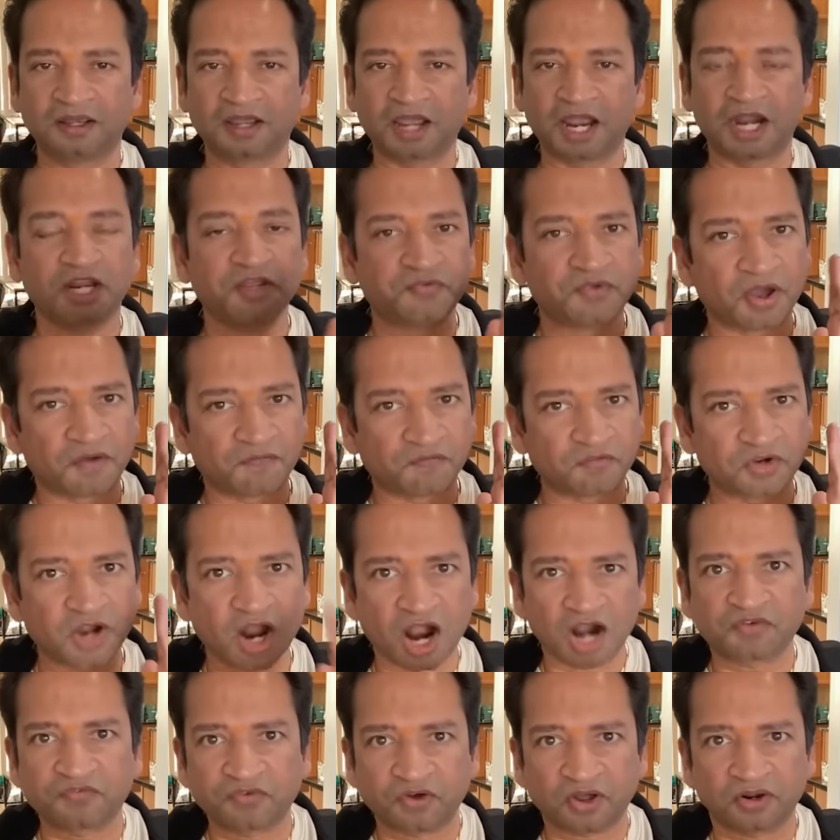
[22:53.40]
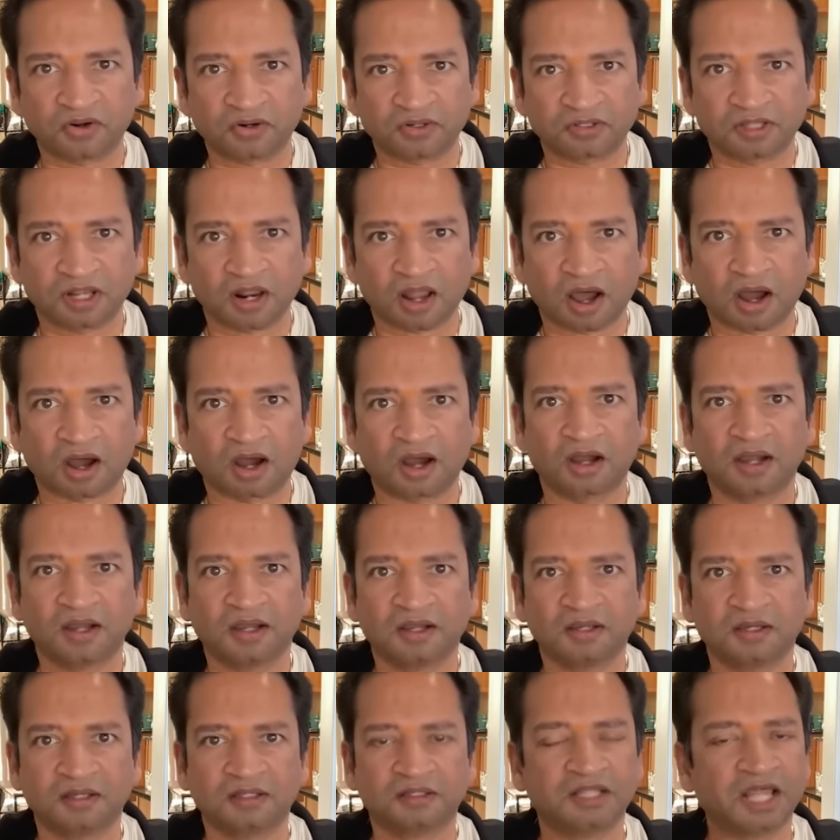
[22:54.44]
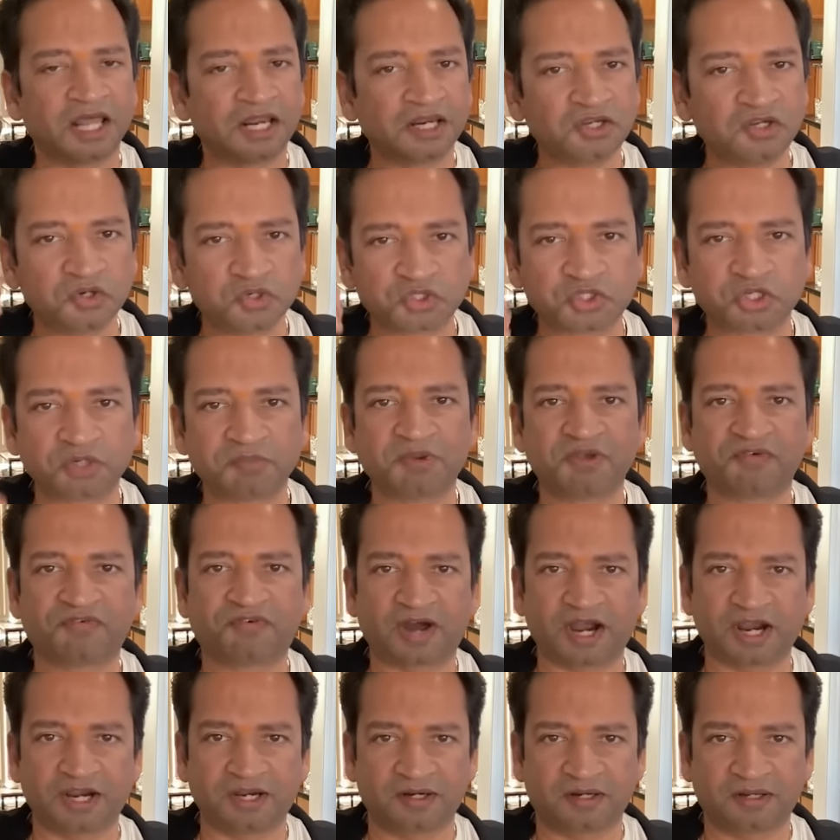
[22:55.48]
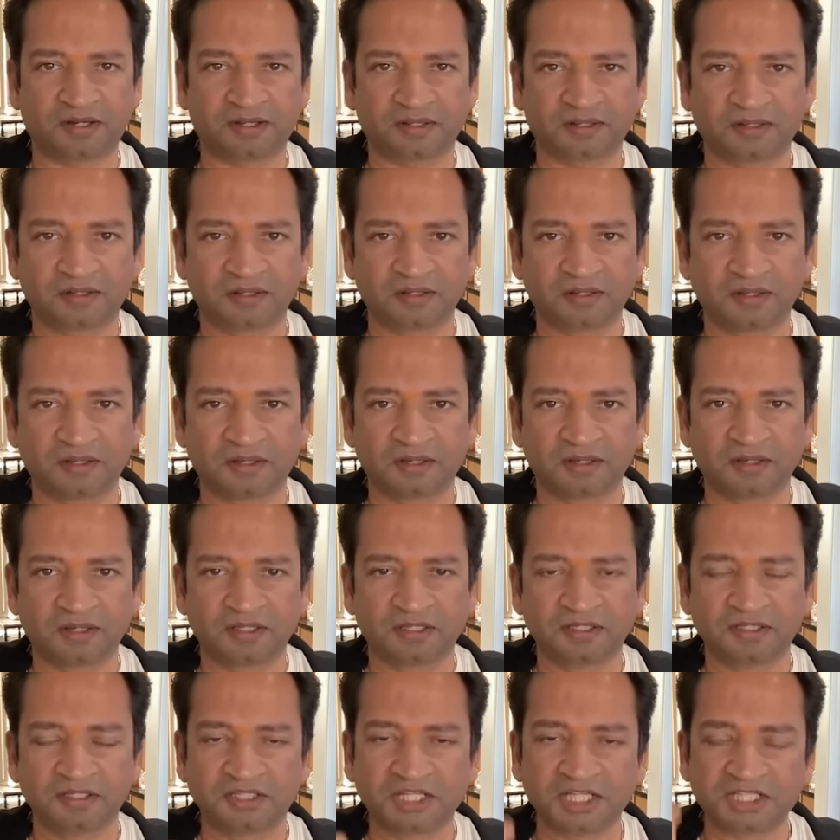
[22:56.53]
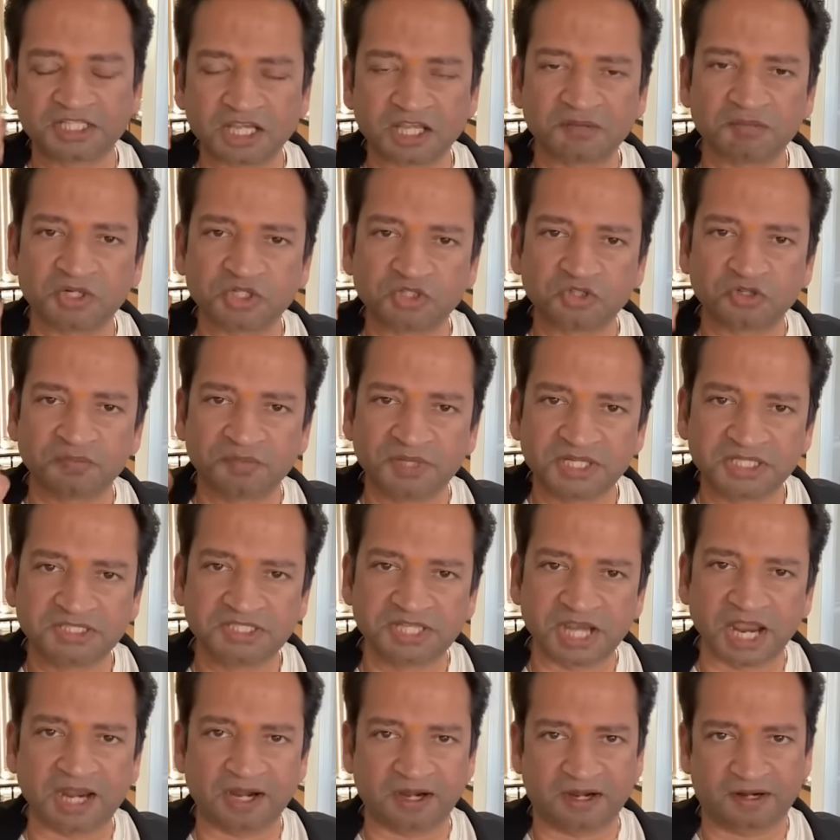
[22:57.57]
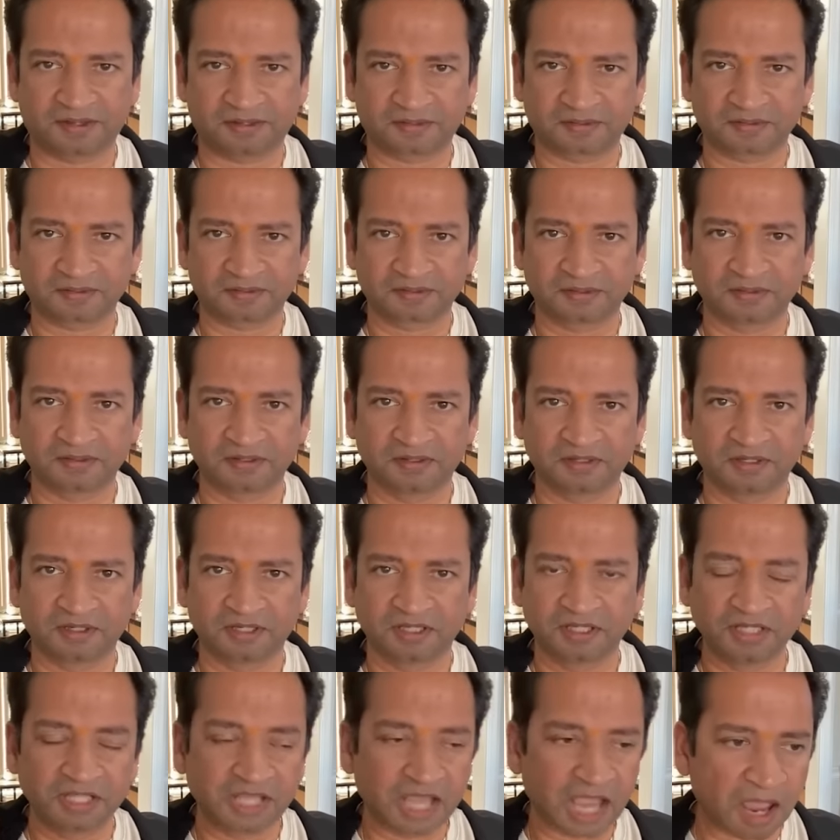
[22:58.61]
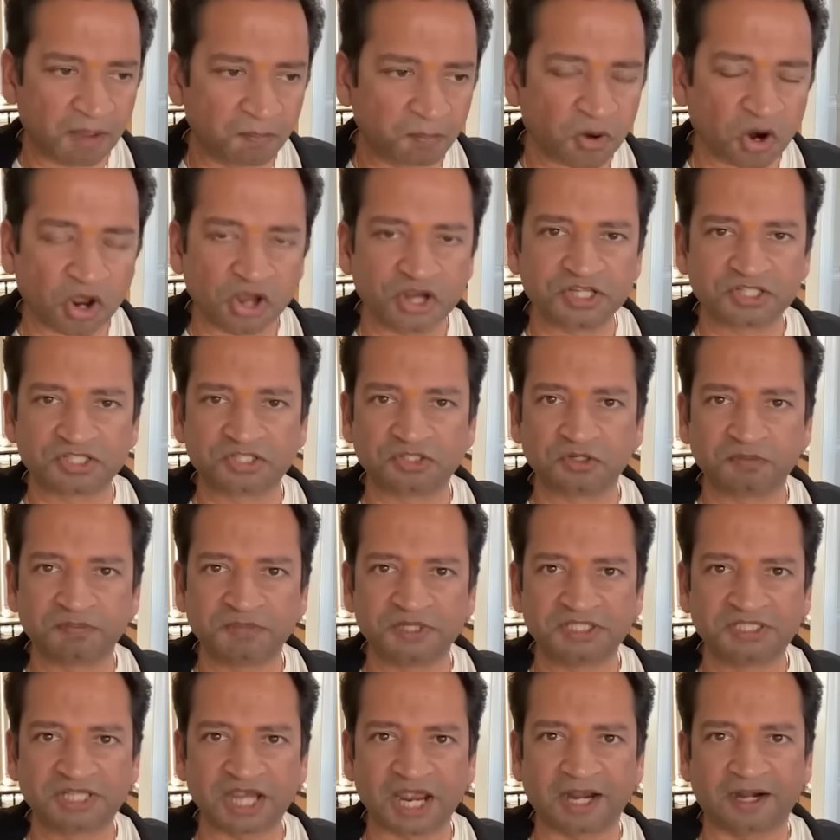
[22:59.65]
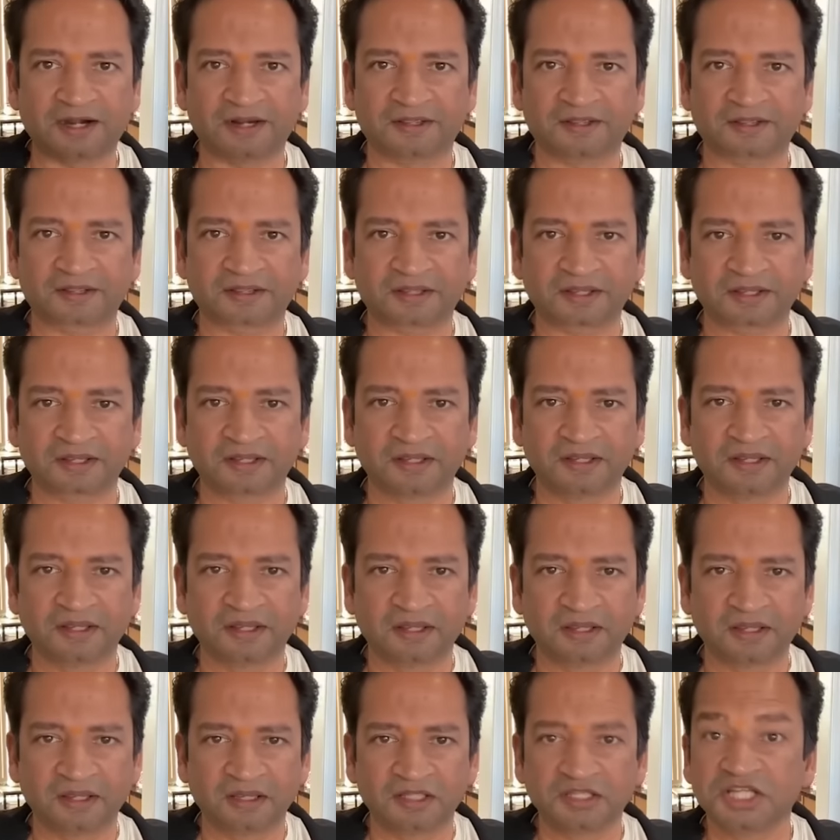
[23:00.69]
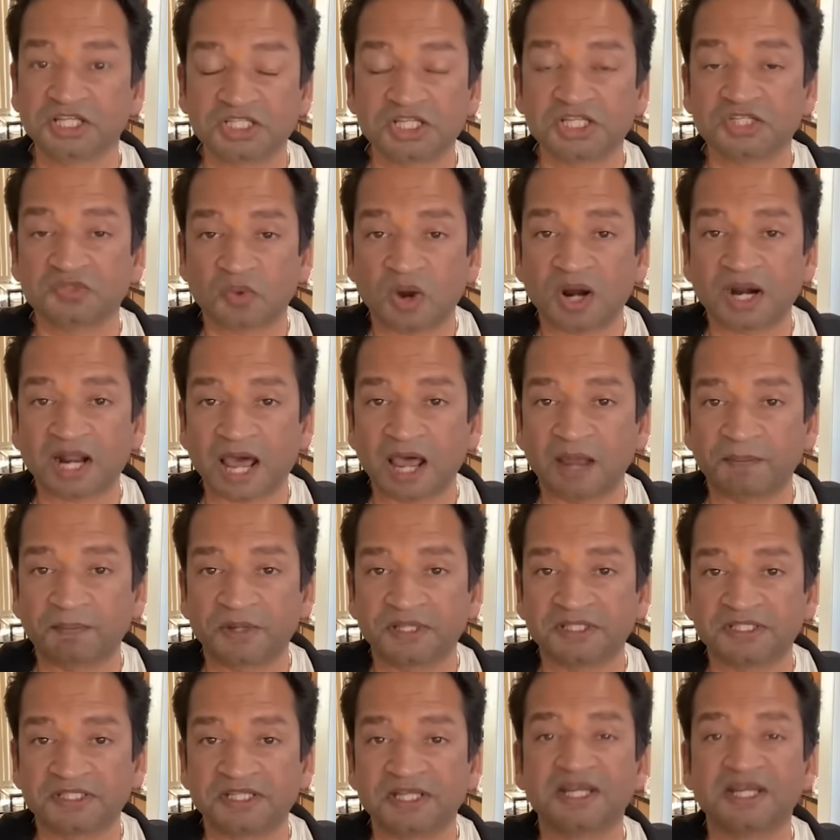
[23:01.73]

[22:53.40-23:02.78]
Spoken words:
And if you have not followed the law, then you should be fined. The chairman should be jailed. The employees should be jailed. This is what happens